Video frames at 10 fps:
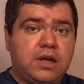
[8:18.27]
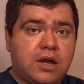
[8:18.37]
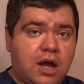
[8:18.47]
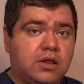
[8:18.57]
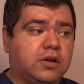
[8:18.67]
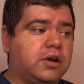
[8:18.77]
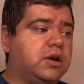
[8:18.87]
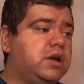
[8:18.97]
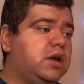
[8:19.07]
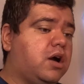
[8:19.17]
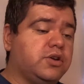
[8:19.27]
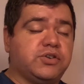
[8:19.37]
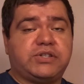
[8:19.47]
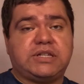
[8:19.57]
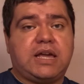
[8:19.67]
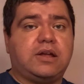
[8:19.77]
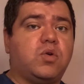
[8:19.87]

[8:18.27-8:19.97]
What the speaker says: color on your C8,